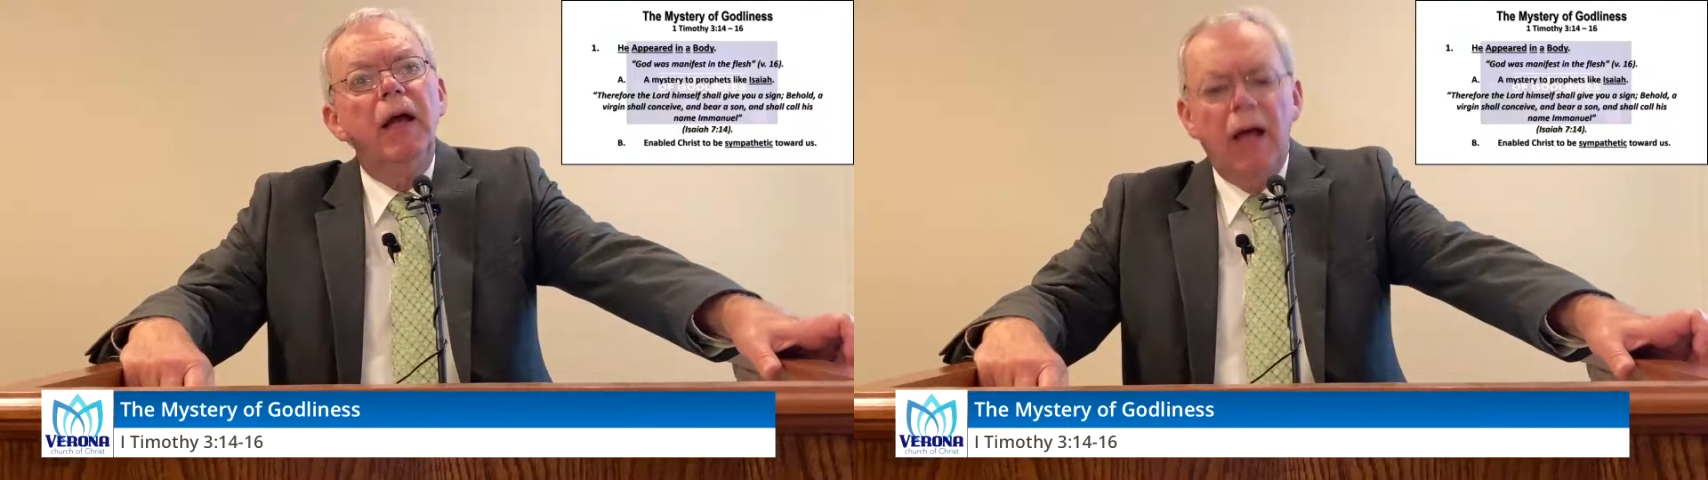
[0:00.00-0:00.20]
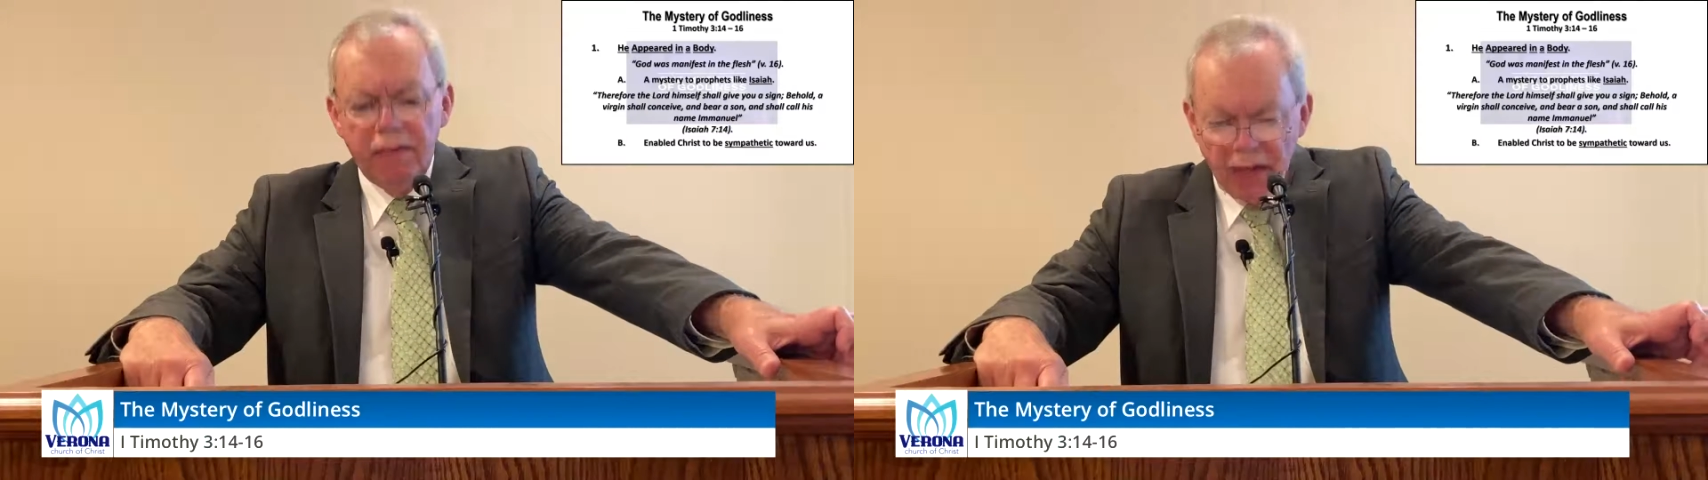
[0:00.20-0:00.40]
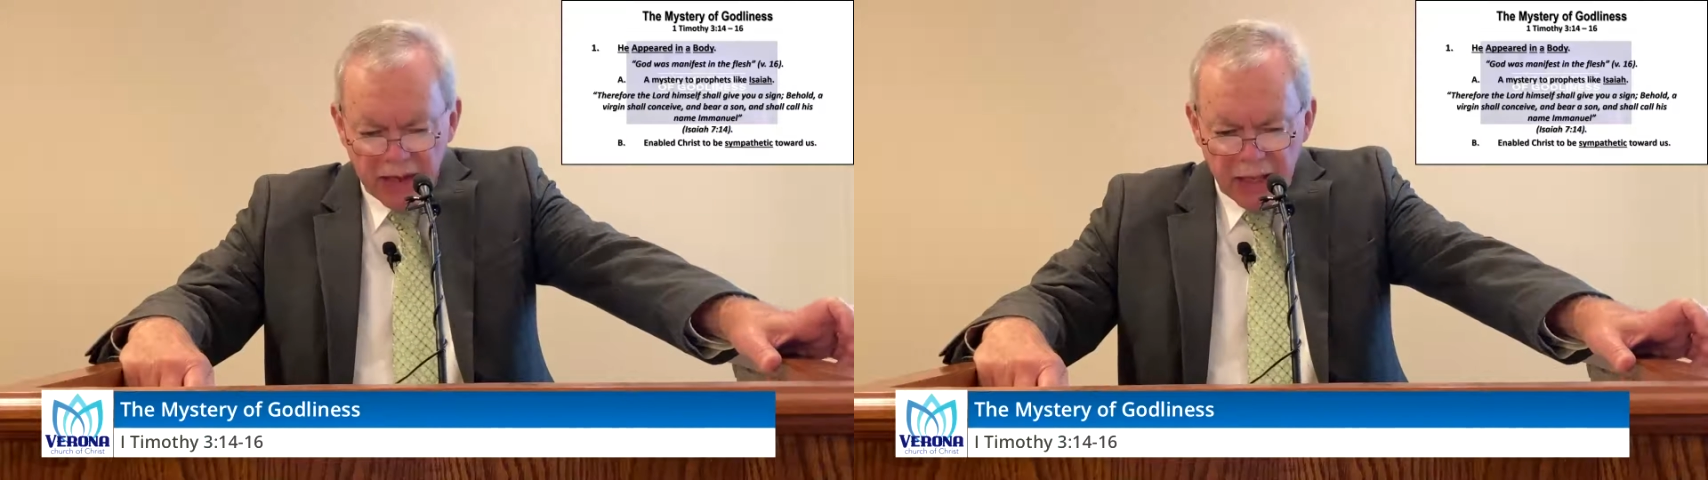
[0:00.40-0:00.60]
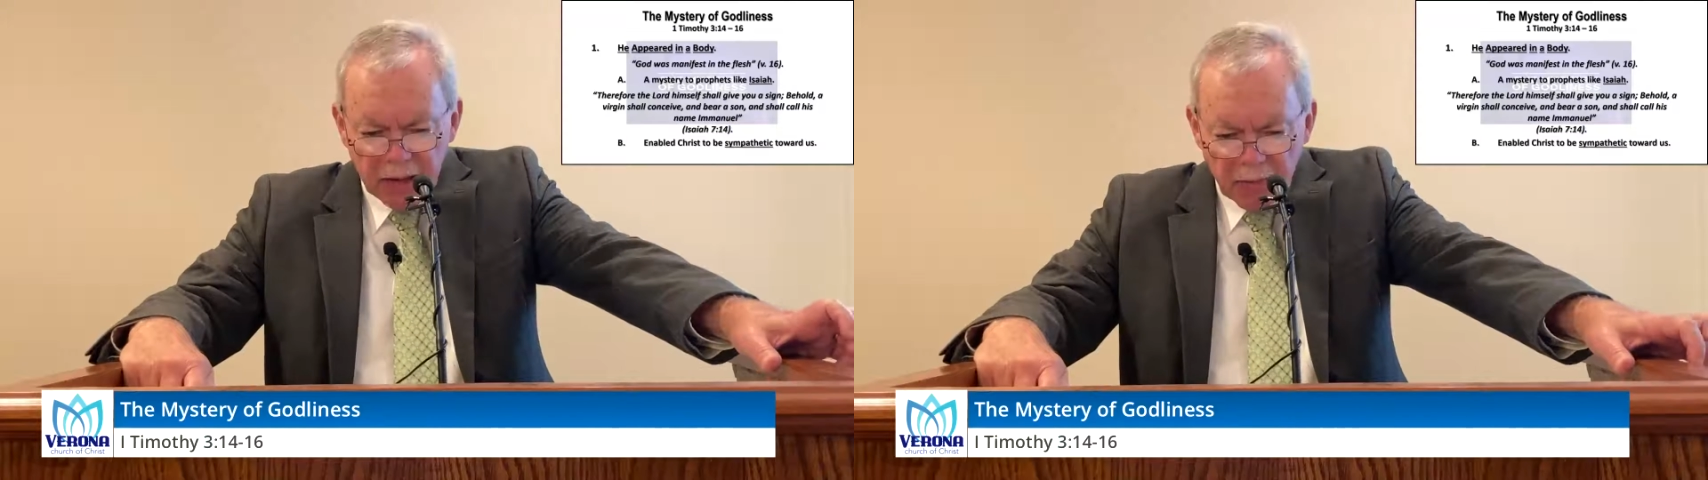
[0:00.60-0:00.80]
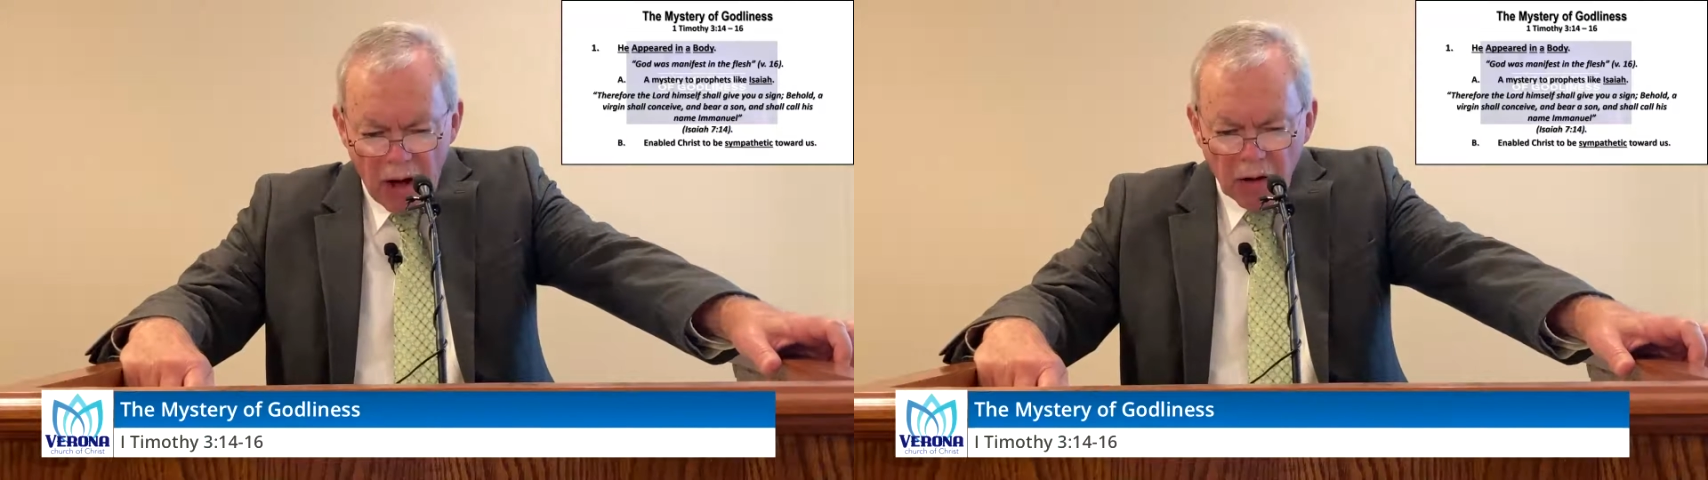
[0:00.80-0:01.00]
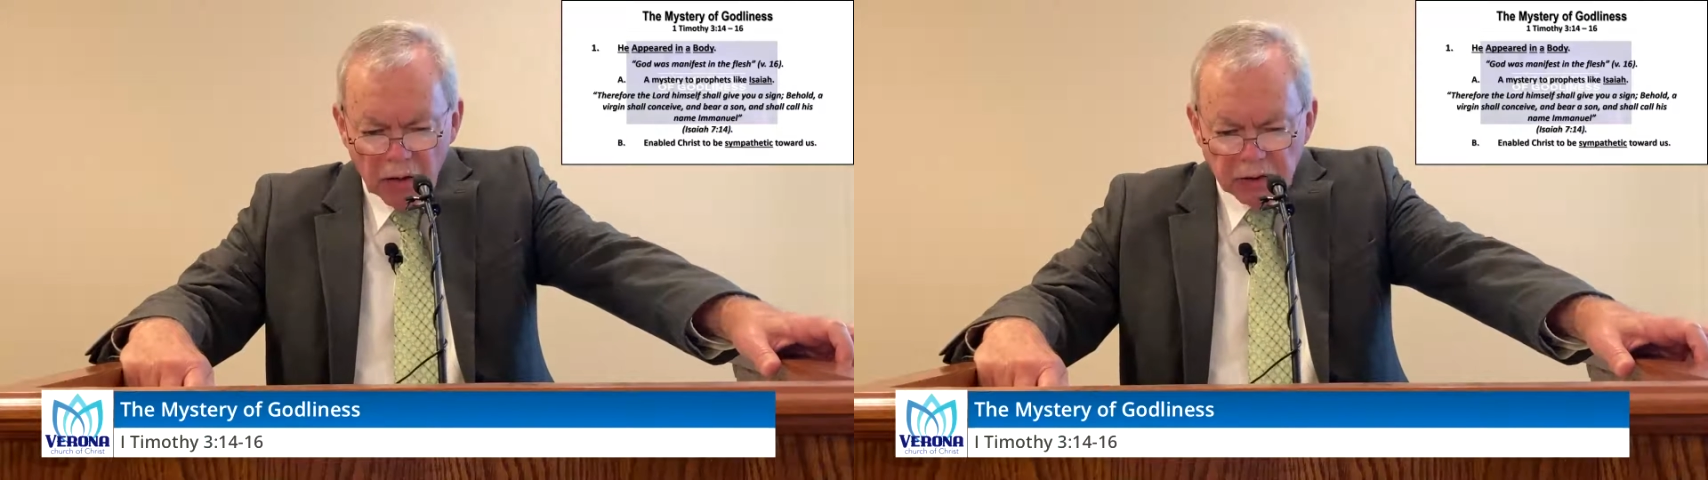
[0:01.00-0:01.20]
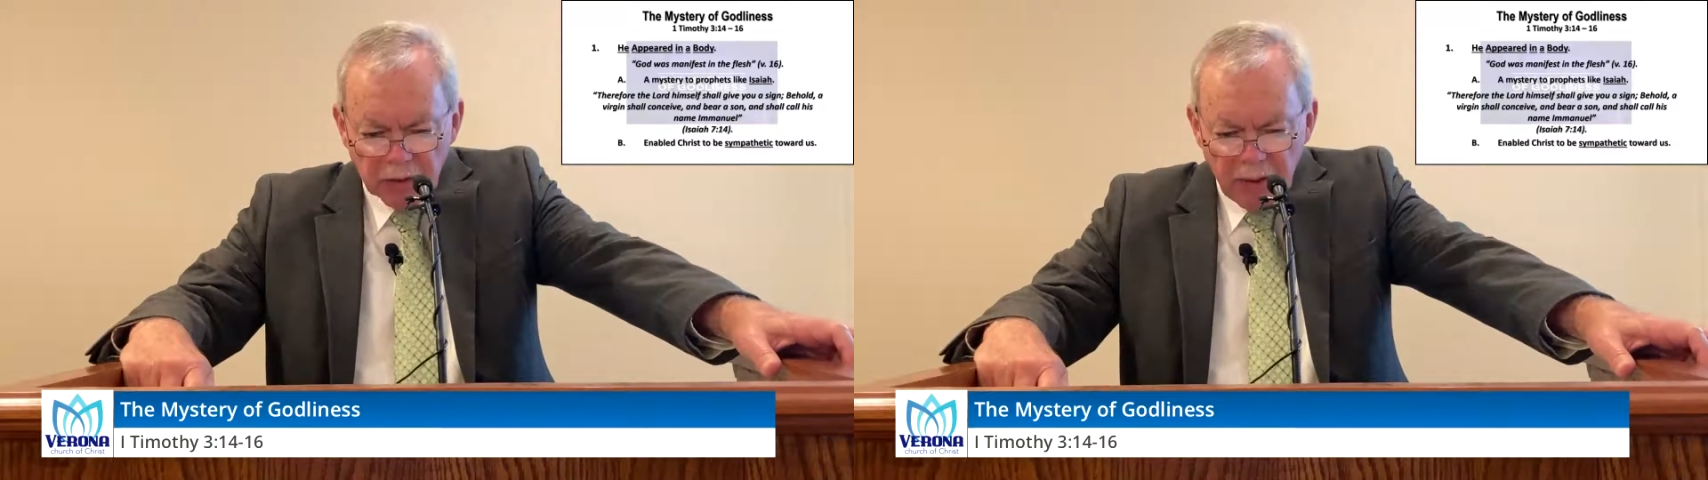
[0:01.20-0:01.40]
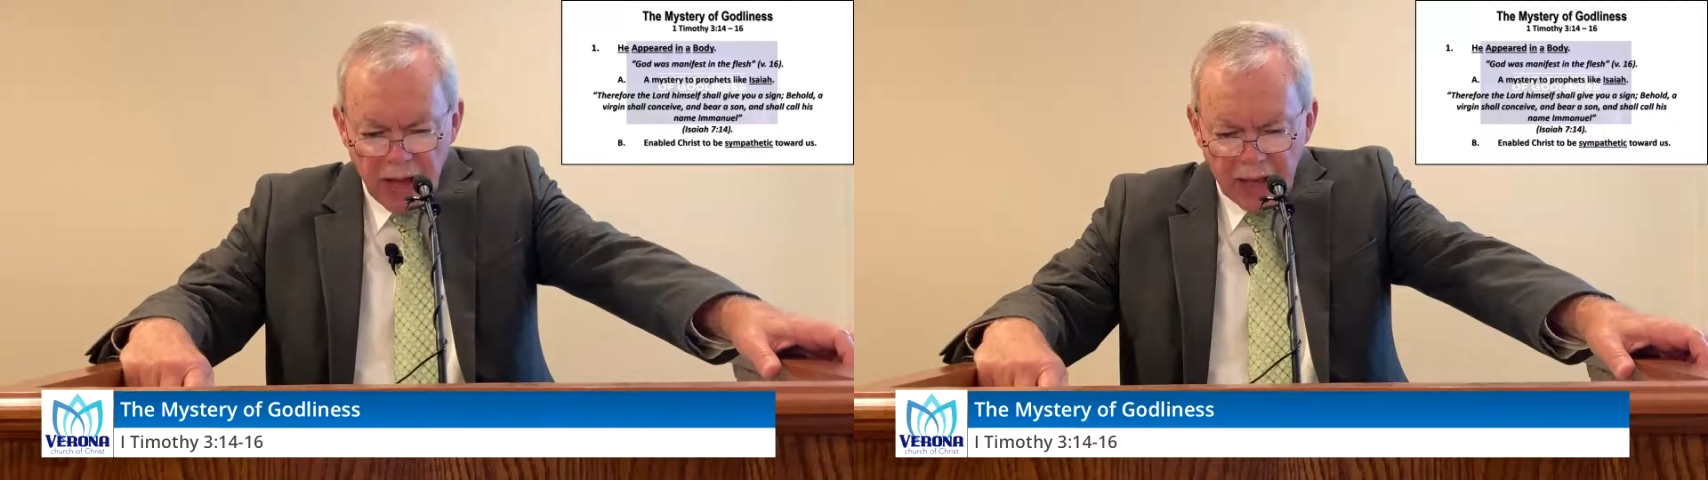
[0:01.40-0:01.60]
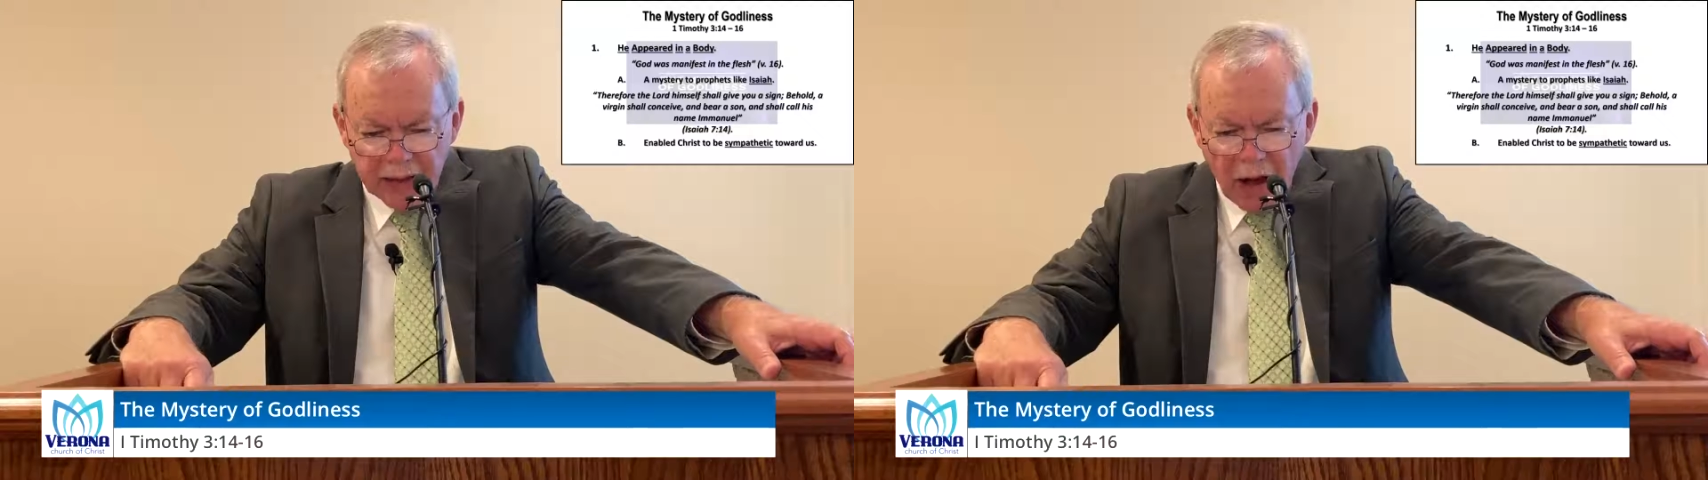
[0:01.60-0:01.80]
And that again boggles the mind.